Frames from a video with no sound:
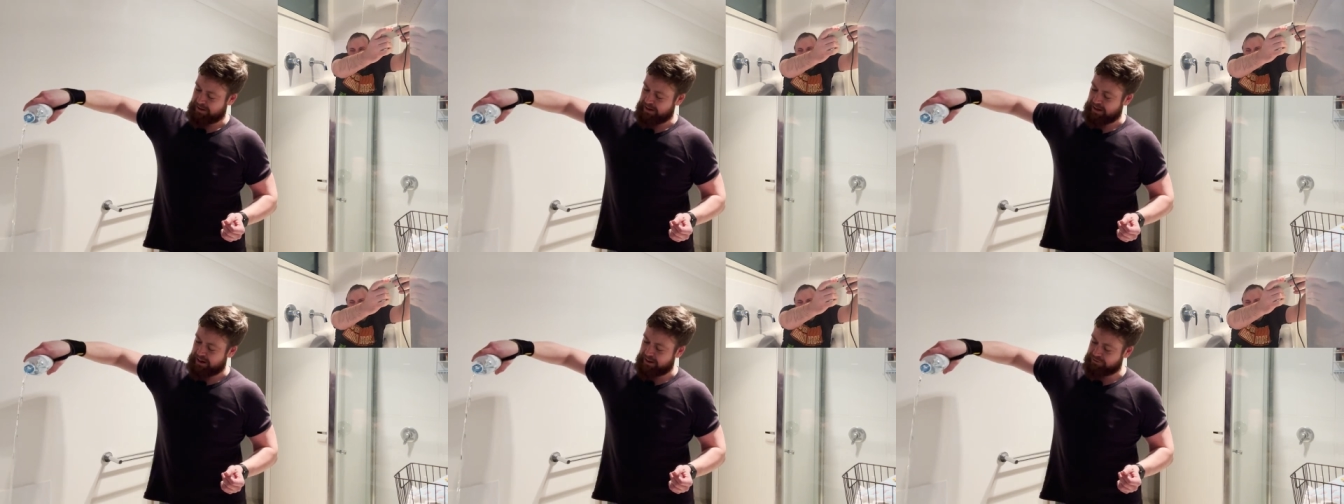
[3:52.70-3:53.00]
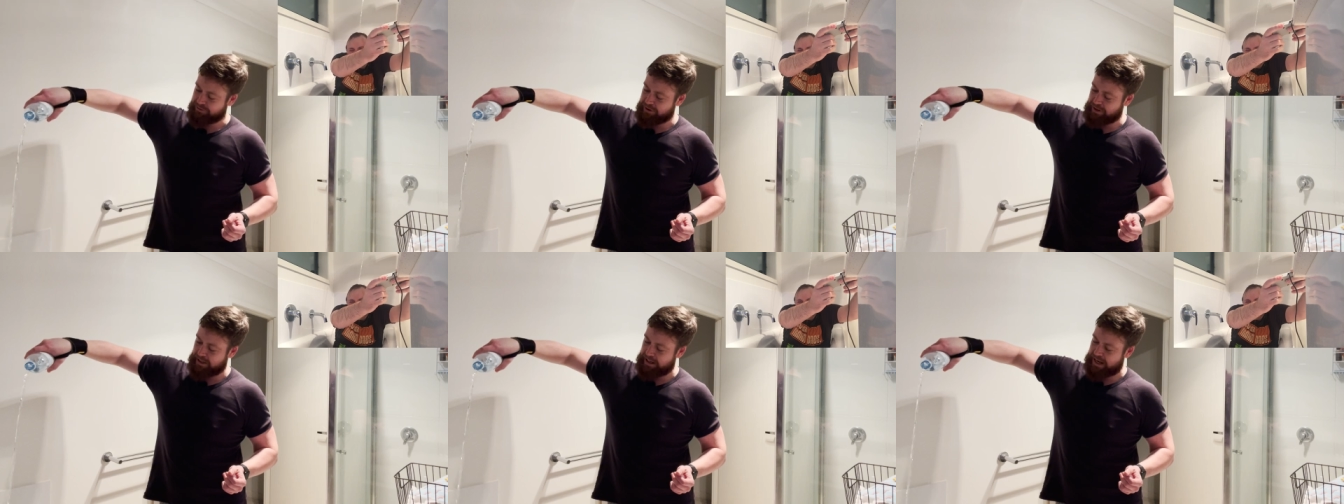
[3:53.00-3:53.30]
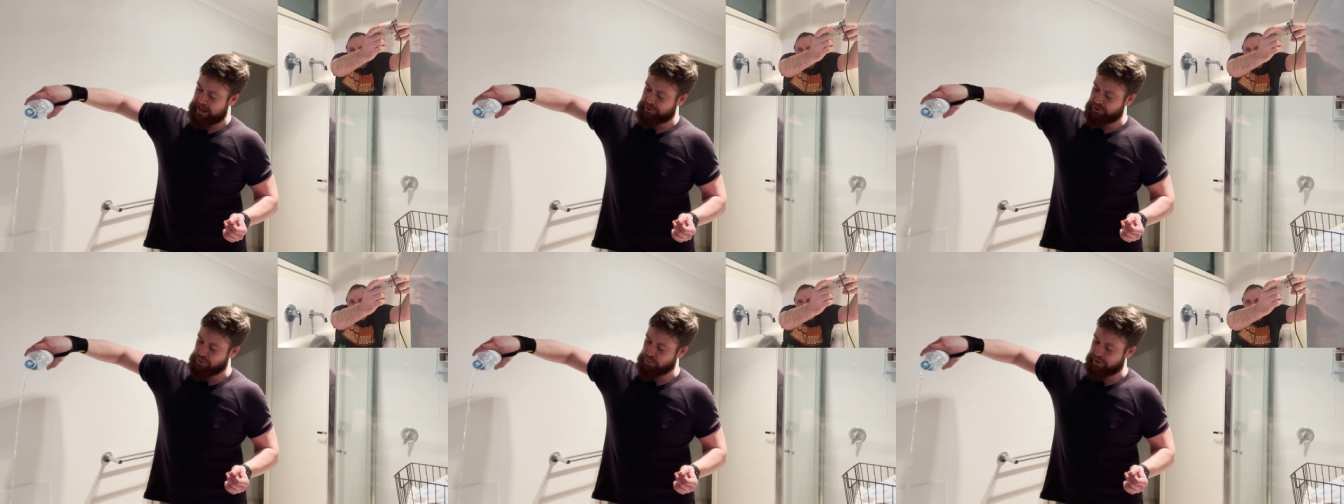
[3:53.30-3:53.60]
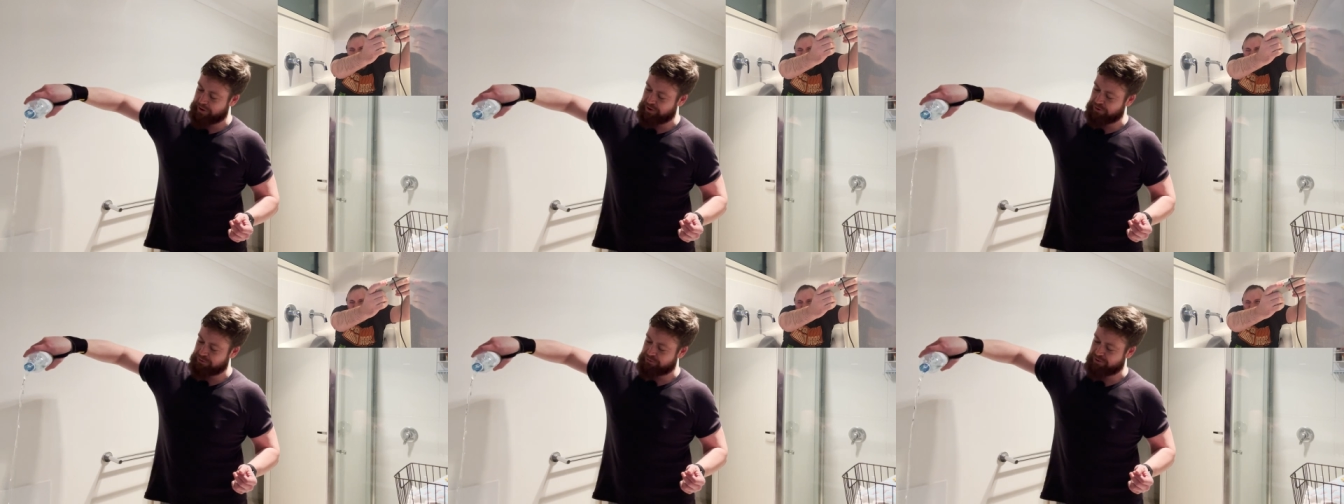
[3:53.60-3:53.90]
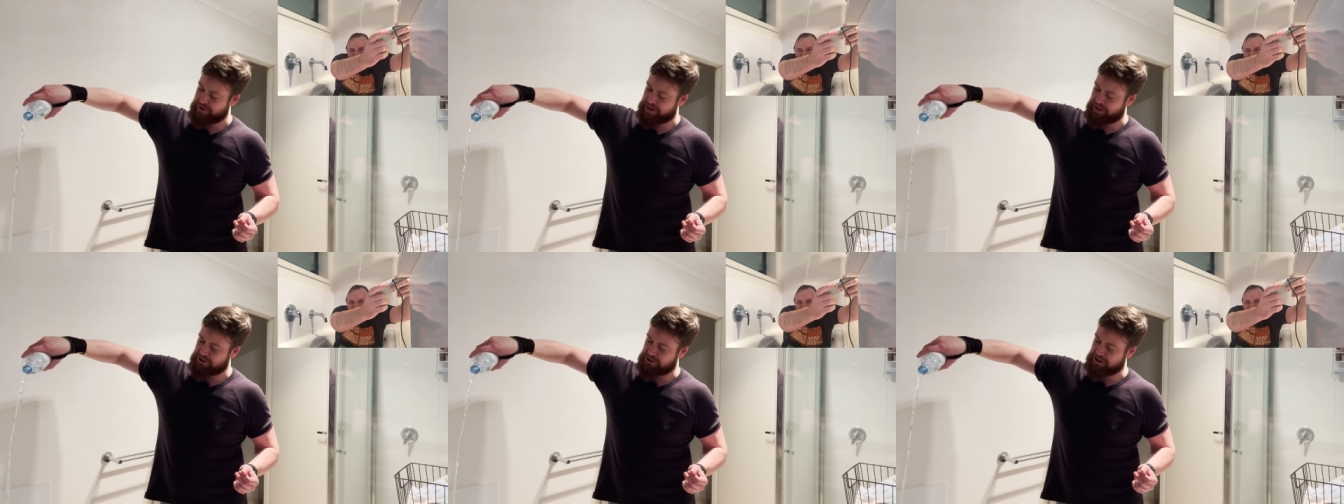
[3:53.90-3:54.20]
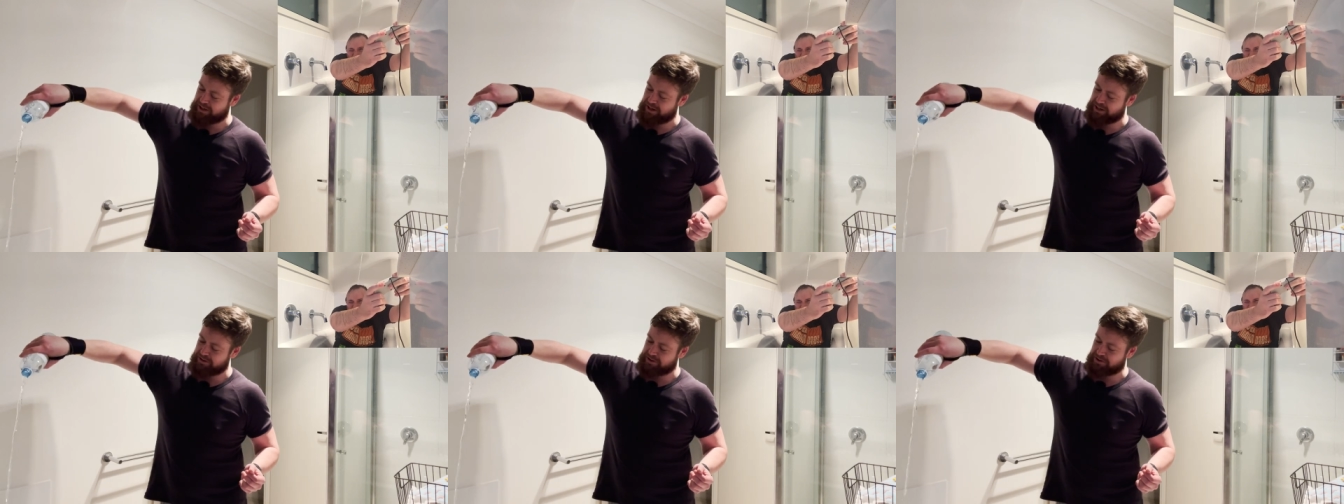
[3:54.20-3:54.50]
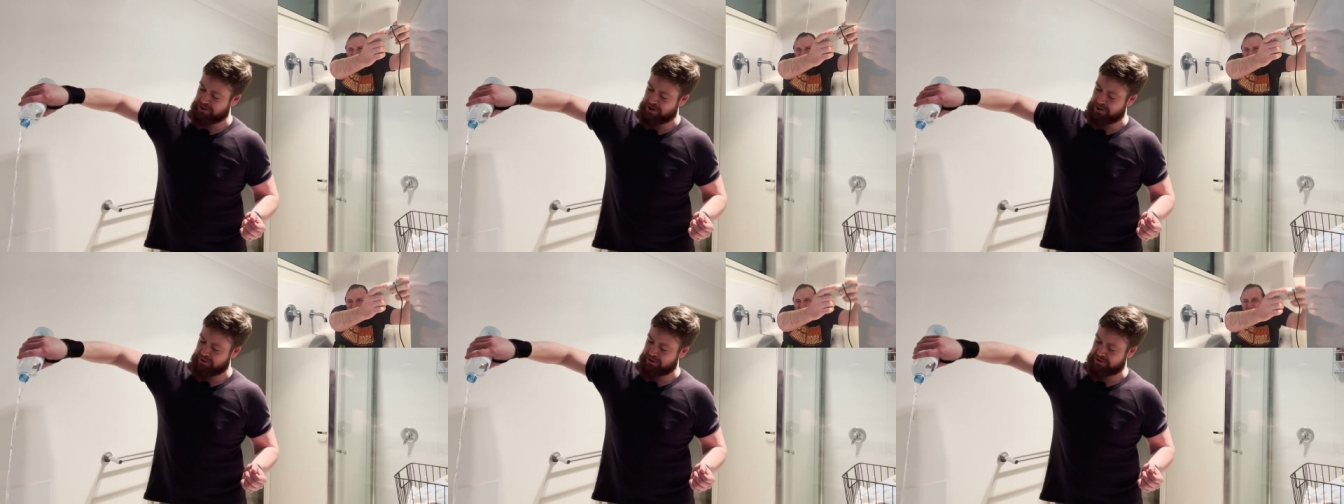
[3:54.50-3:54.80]
I feel like the weird fetish cons
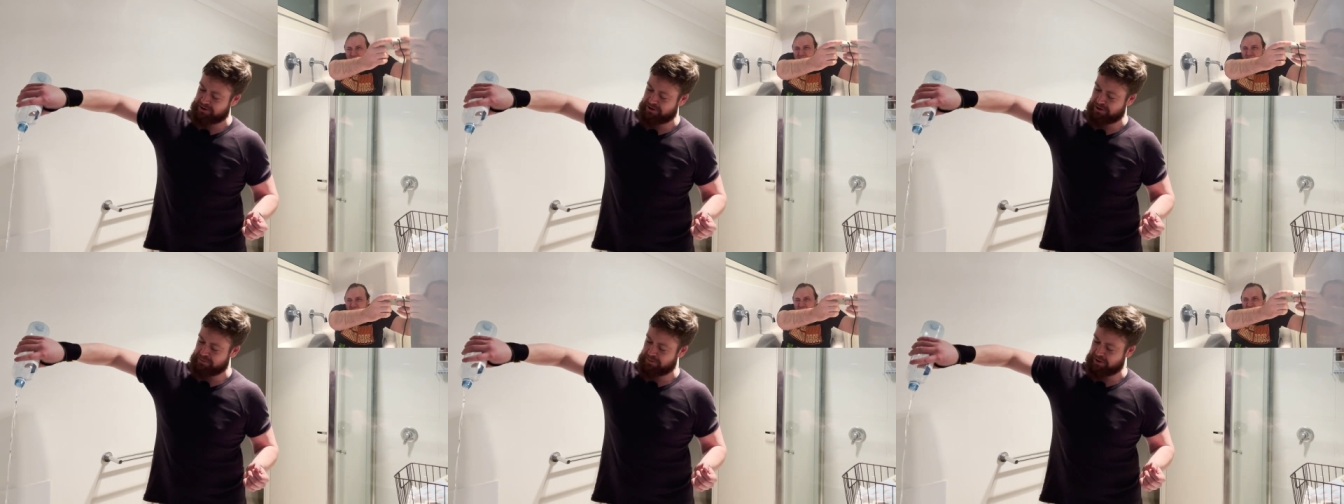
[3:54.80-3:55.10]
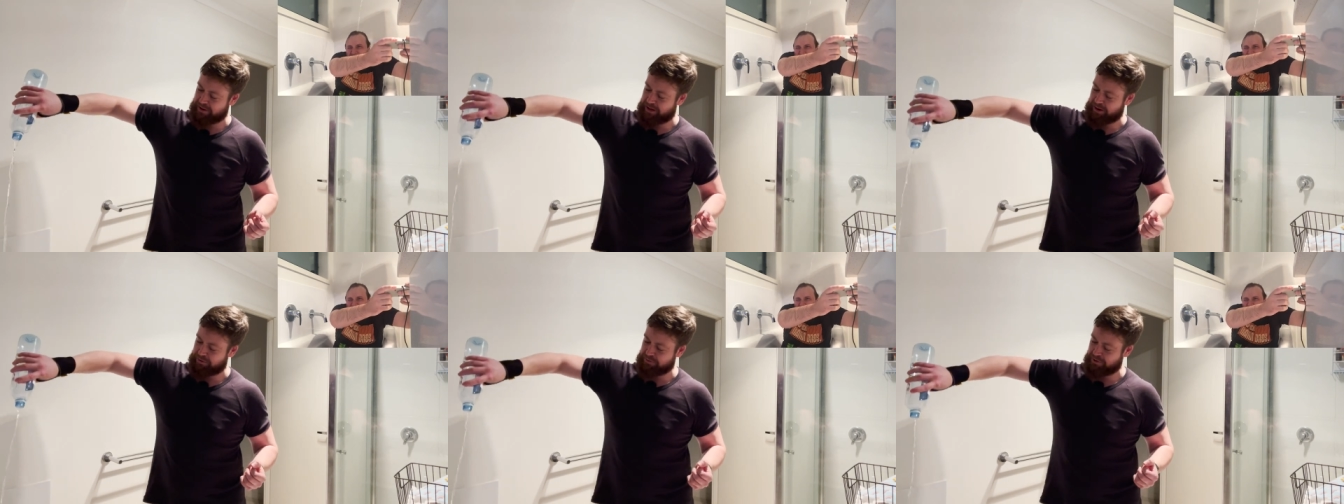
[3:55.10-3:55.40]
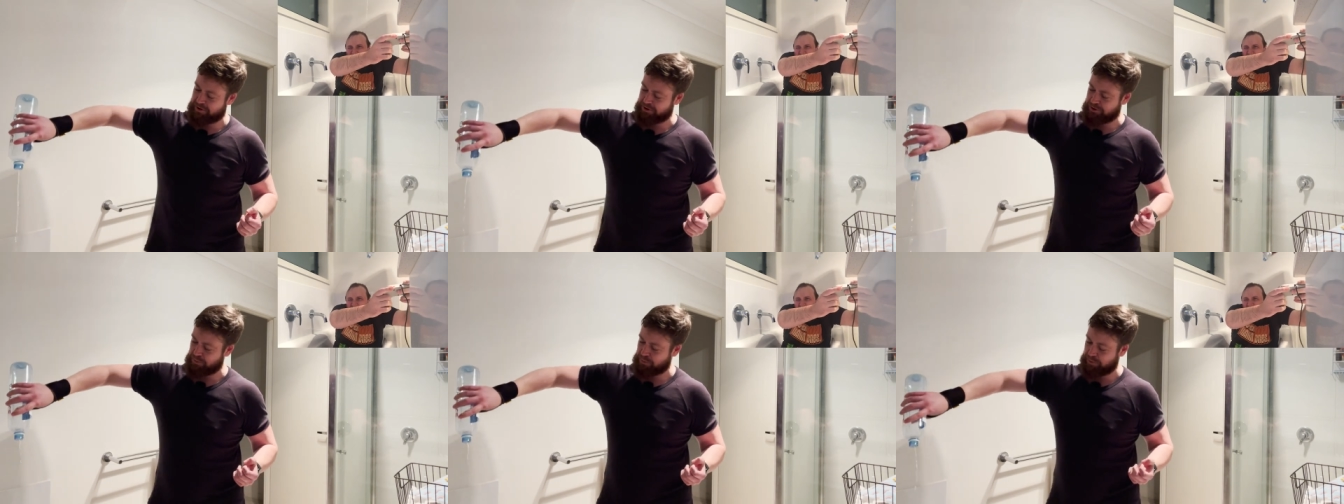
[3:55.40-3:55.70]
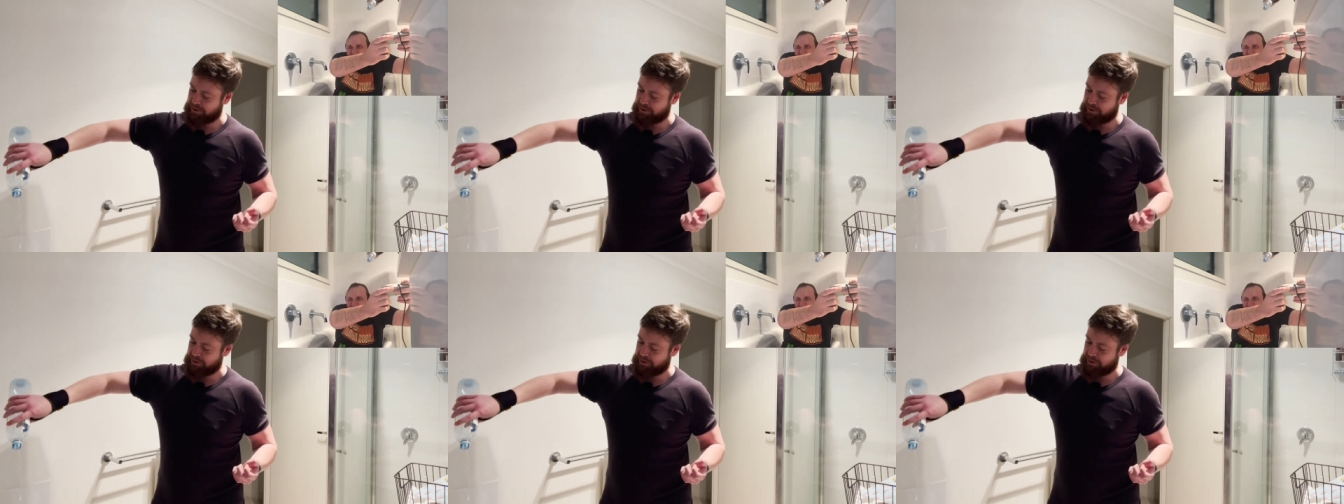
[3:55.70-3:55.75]
owe us some like fucking